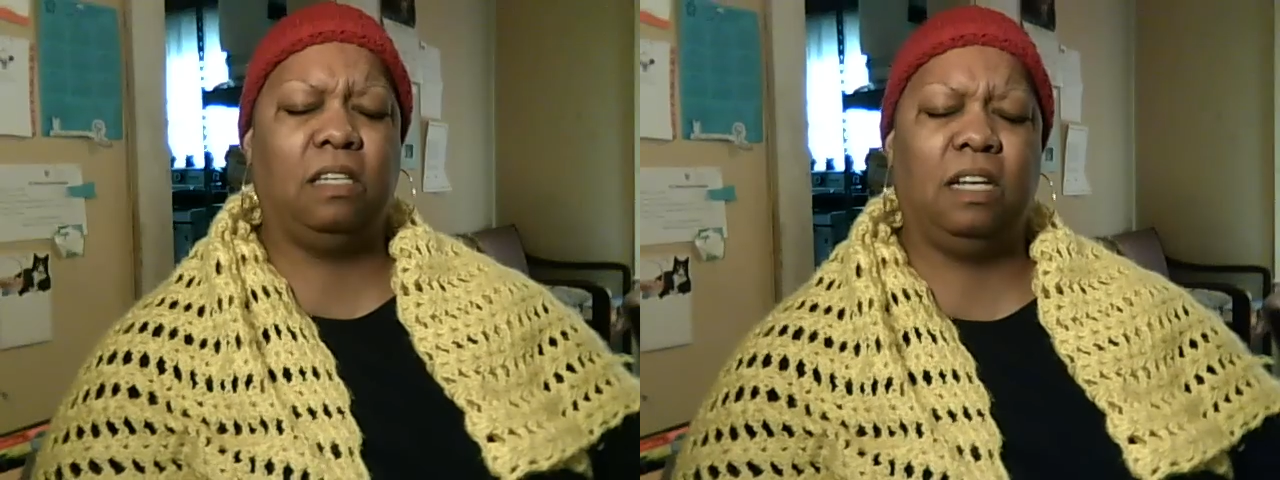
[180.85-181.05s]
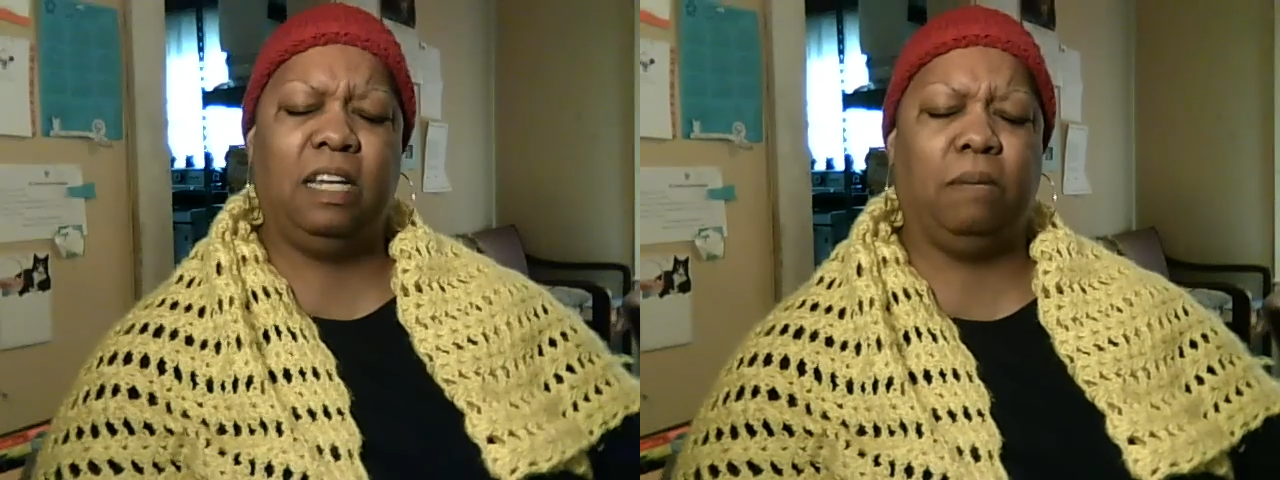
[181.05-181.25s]

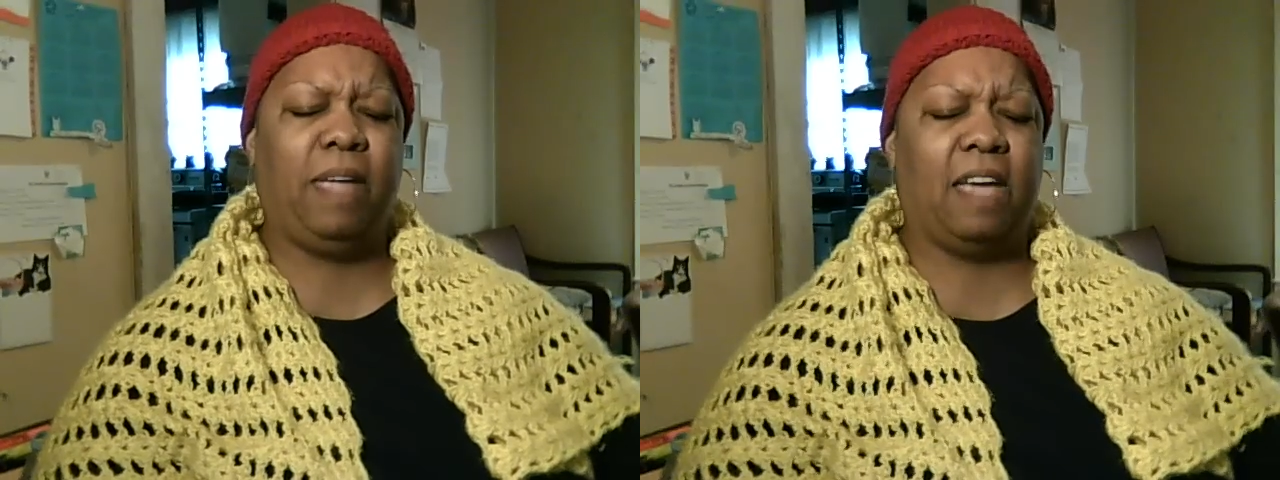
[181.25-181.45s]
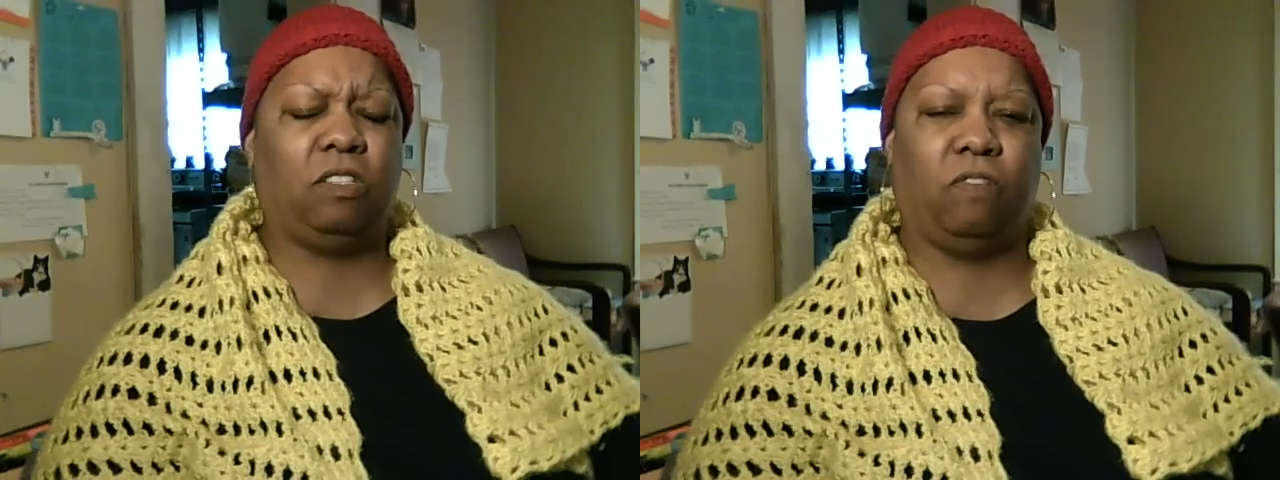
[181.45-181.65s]
sin, let him
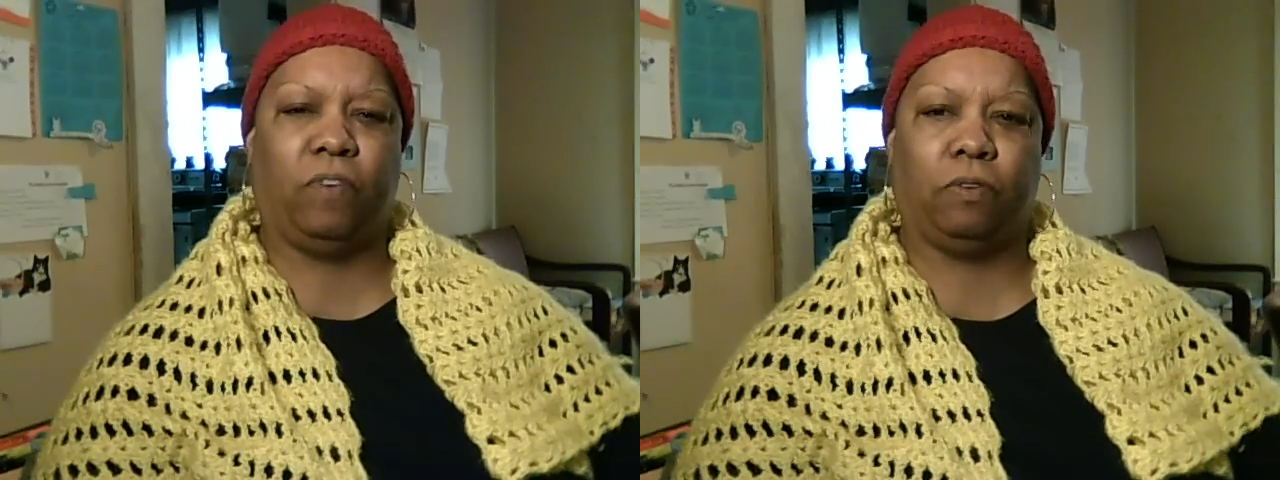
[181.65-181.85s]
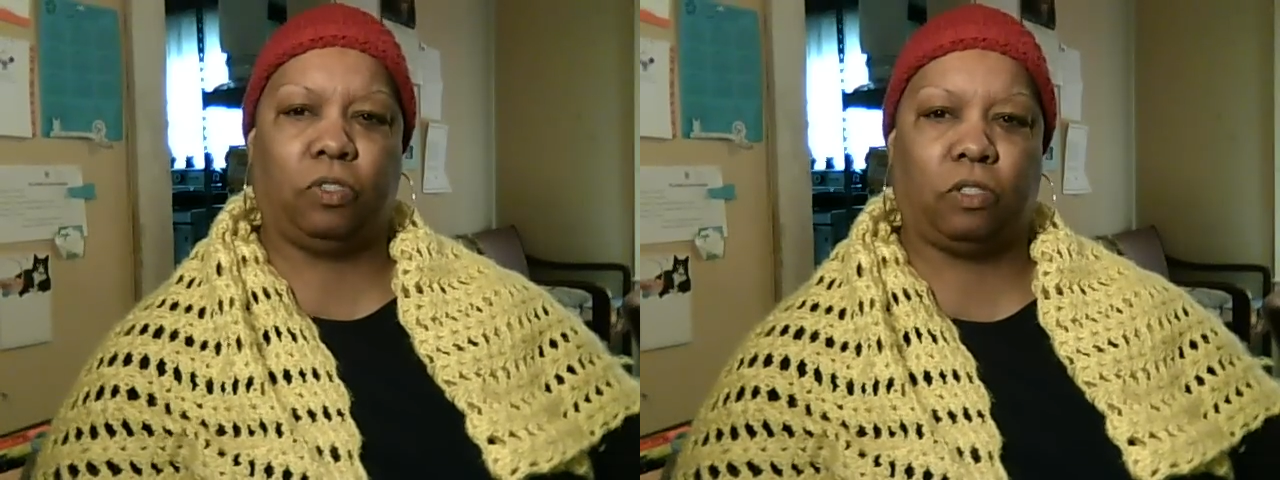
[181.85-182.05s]
cast the
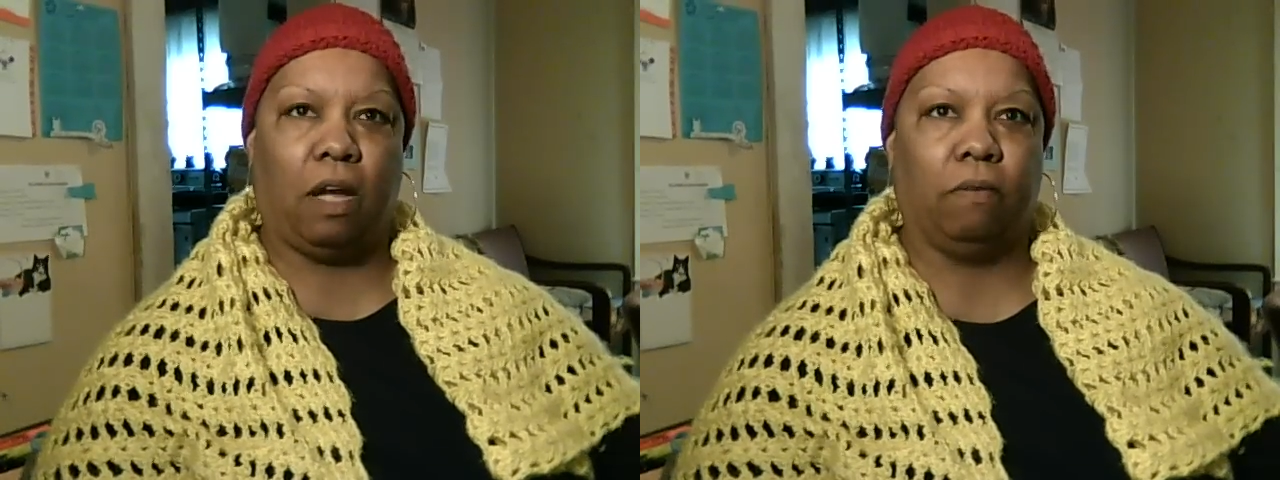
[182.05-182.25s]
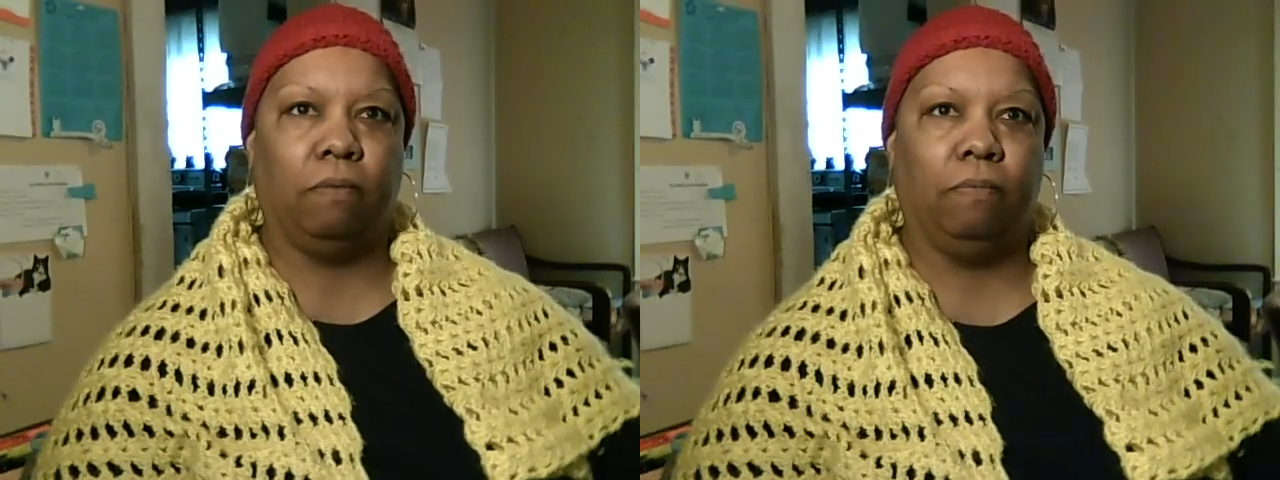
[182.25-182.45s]
first stone.